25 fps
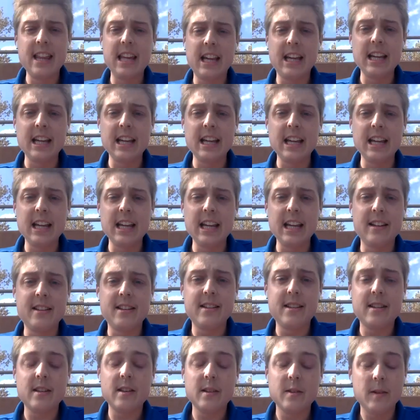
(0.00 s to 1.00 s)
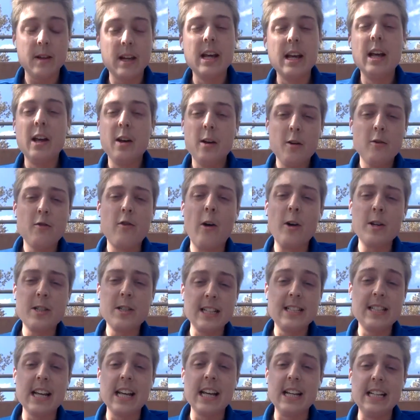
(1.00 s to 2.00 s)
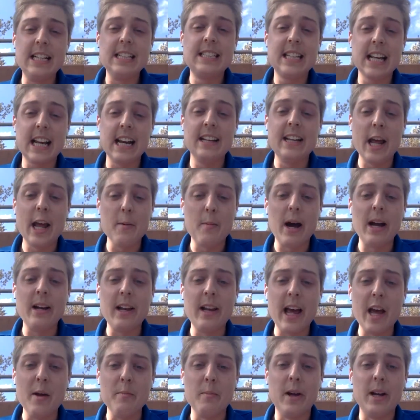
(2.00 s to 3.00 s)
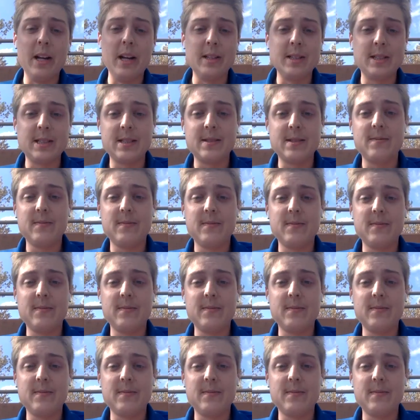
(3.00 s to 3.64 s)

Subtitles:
think it's first I'd say he said it day by day, but it's